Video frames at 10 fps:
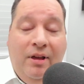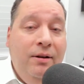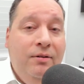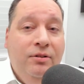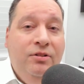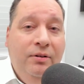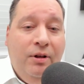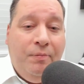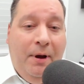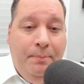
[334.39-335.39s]
And you can do
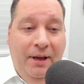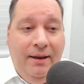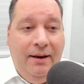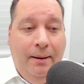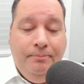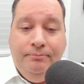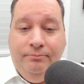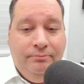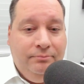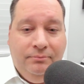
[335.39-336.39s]
this by picking up
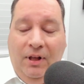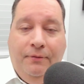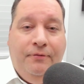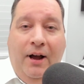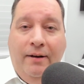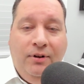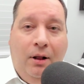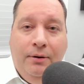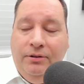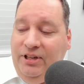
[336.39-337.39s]
a $5,
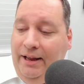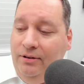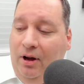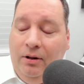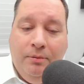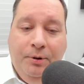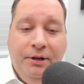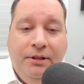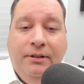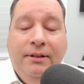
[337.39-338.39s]
$10
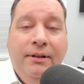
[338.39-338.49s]
book